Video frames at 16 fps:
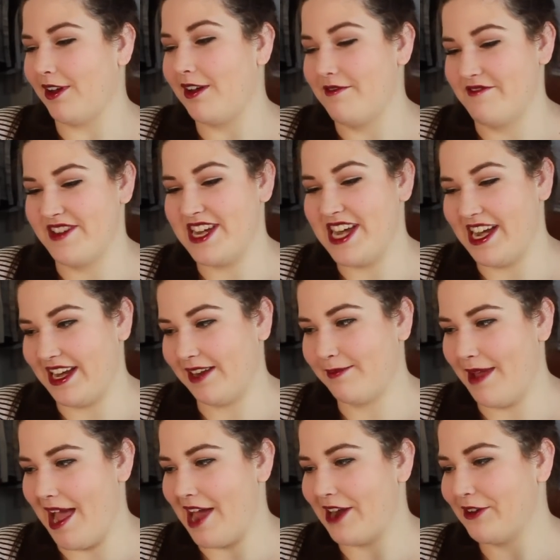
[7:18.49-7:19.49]
of knitting
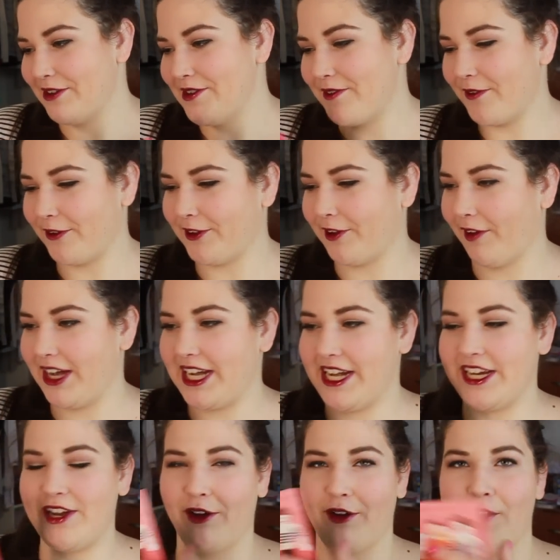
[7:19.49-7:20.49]
patterns for
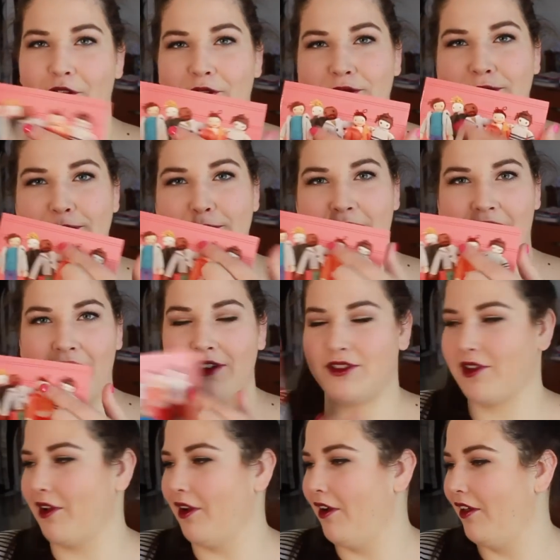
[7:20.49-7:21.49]
creating your own
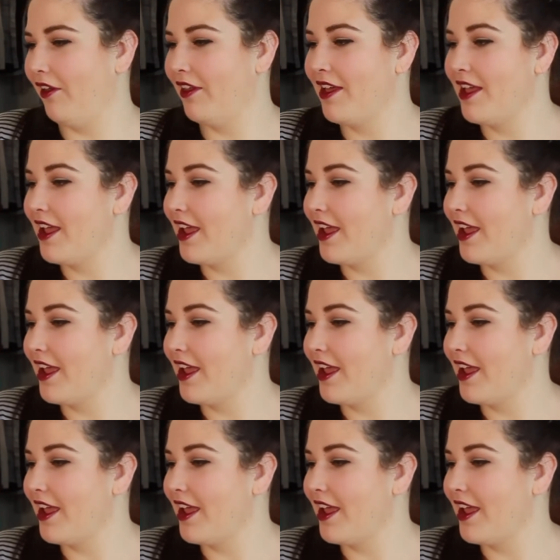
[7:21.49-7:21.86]
man doll.